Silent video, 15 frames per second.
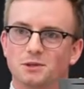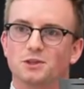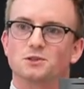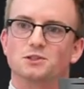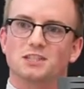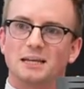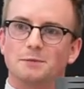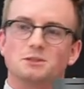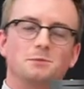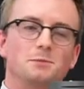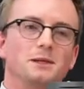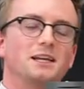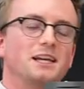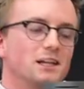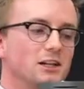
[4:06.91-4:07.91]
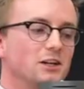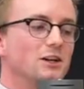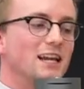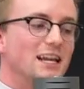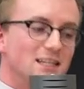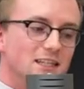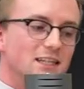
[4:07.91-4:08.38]
but there seems to be clear
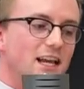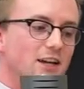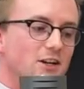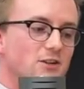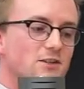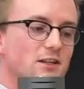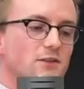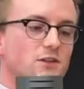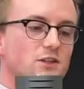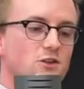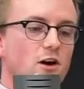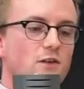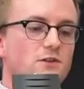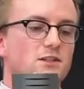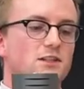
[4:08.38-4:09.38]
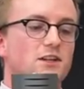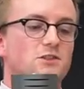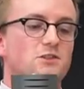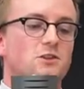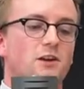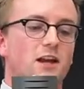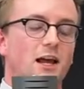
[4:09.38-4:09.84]
indicators that if this
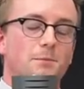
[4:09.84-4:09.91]
conversation is not